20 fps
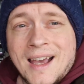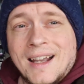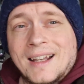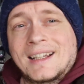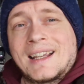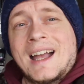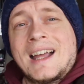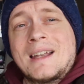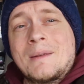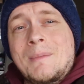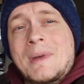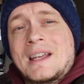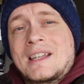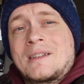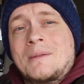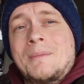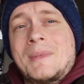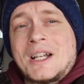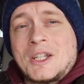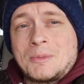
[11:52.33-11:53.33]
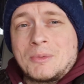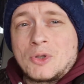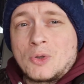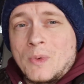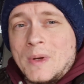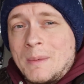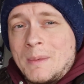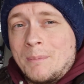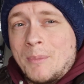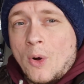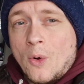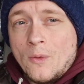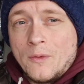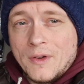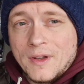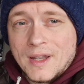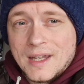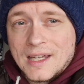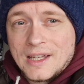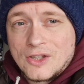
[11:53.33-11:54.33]
and I kind of mix and match between both
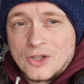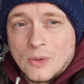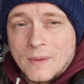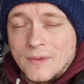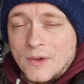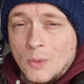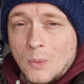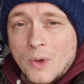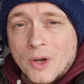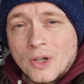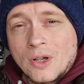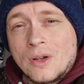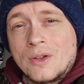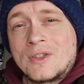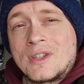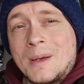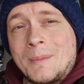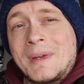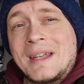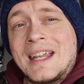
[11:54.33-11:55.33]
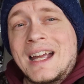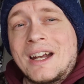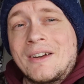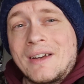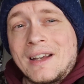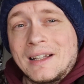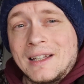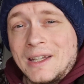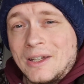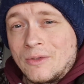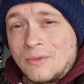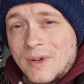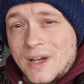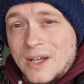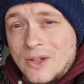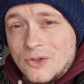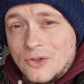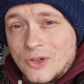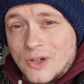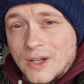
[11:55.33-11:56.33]
of these. So if you want to contact me directly and
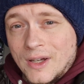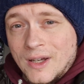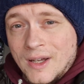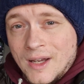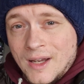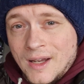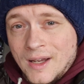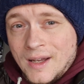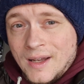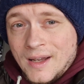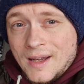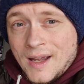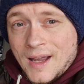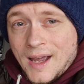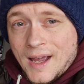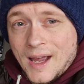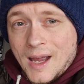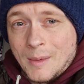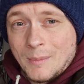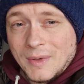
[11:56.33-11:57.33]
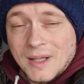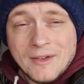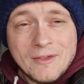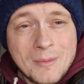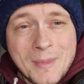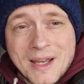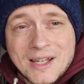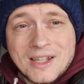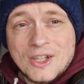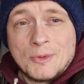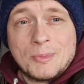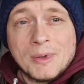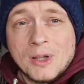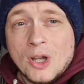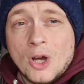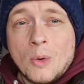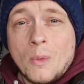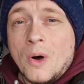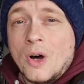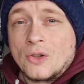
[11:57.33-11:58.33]
arrange it, leave a message
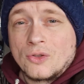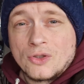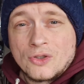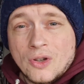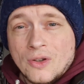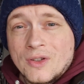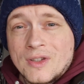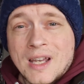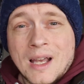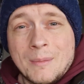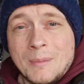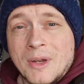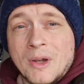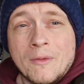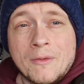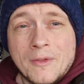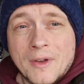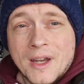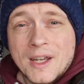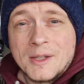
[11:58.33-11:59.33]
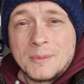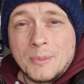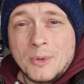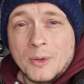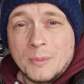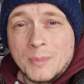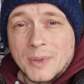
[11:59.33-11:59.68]
below or just contact me on Facebook